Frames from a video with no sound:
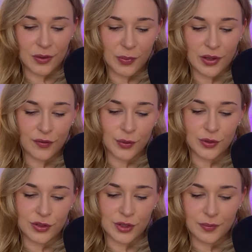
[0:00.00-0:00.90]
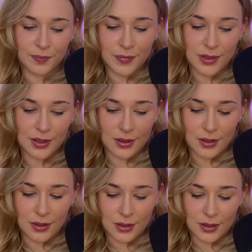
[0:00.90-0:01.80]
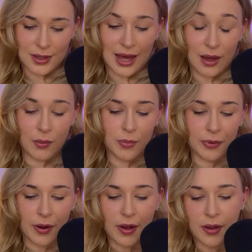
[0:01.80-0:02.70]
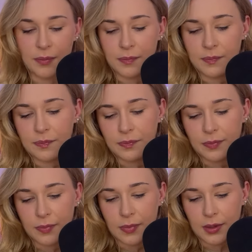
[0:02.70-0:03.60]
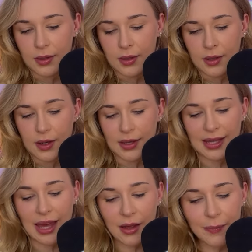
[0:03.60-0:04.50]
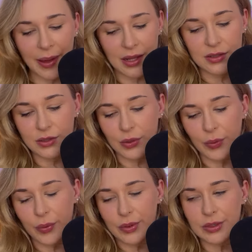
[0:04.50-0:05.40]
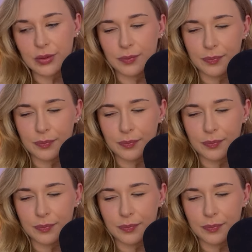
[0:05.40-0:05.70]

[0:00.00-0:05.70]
the Wheel of Fortune. The Emperor, the King of Pentacles.